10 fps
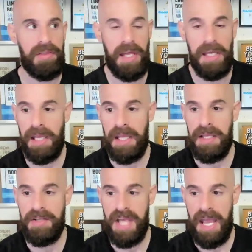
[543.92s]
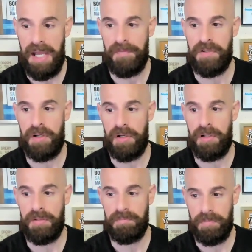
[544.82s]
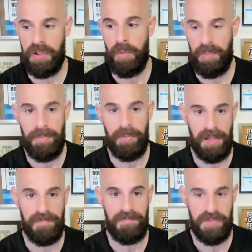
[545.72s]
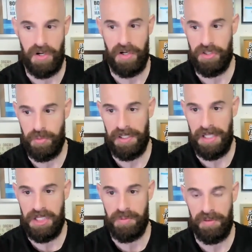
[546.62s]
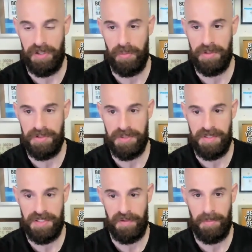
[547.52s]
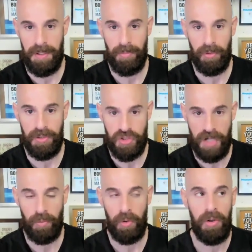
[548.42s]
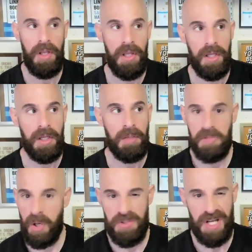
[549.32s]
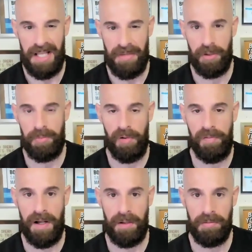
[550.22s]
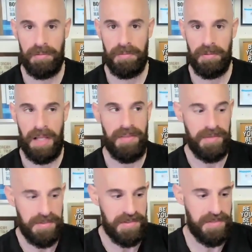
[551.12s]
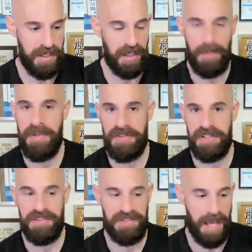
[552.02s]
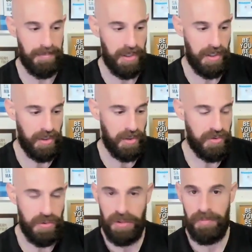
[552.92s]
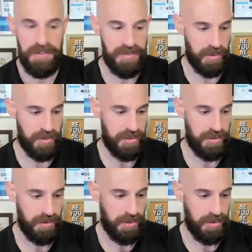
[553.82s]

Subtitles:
thing is after, people have started to engage with you and specific people in general, go check out their profile. I think this is a missing step. Do your research.